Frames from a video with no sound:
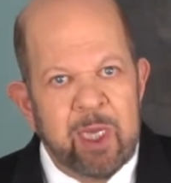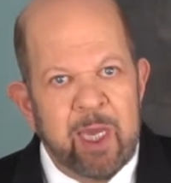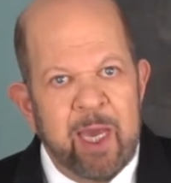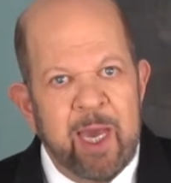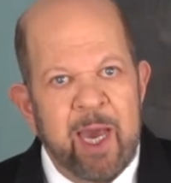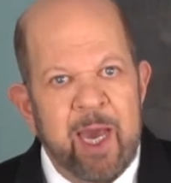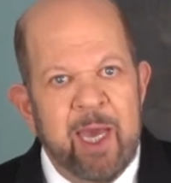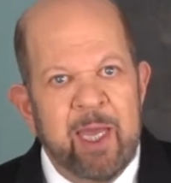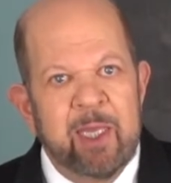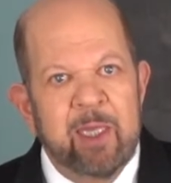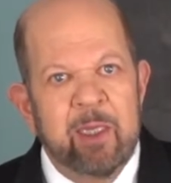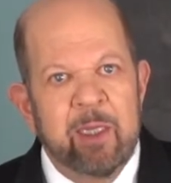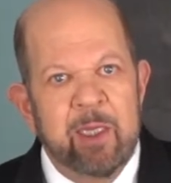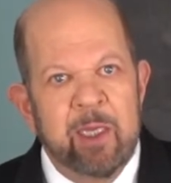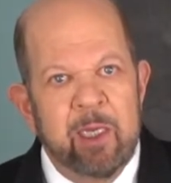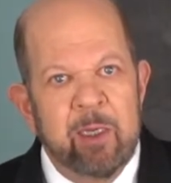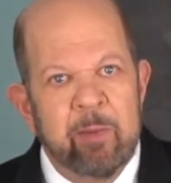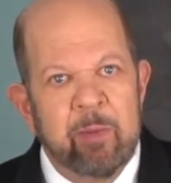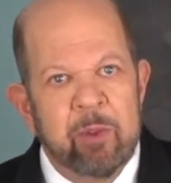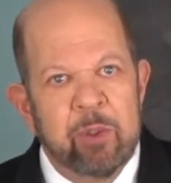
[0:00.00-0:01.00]
and
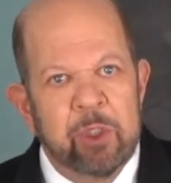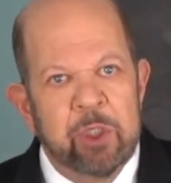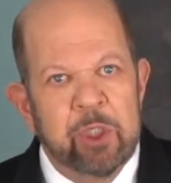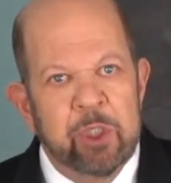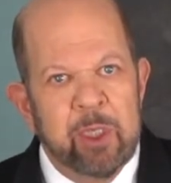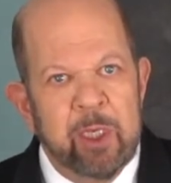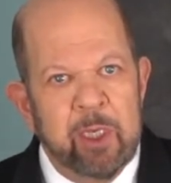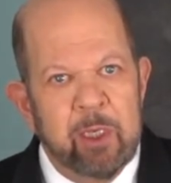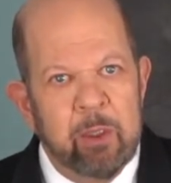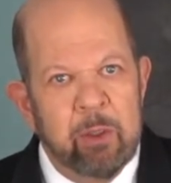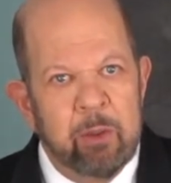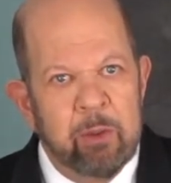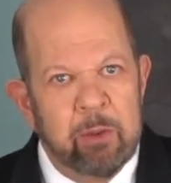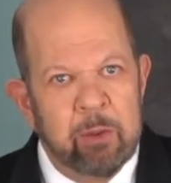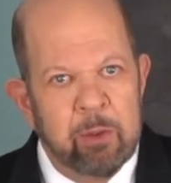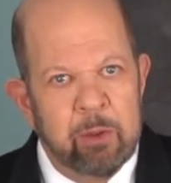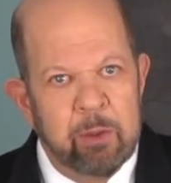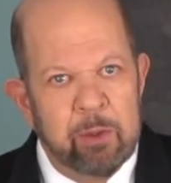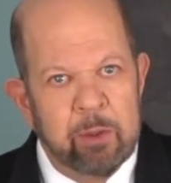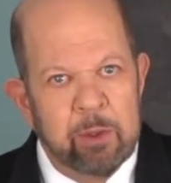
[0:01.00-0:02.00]
labor
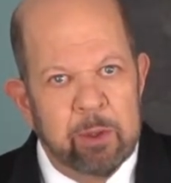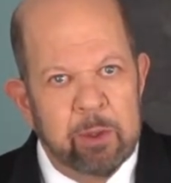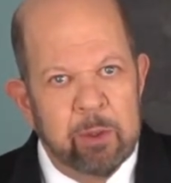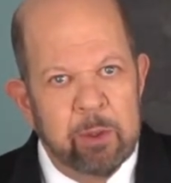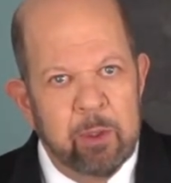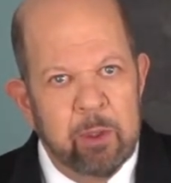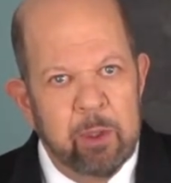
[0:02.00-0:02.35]
stakeholders.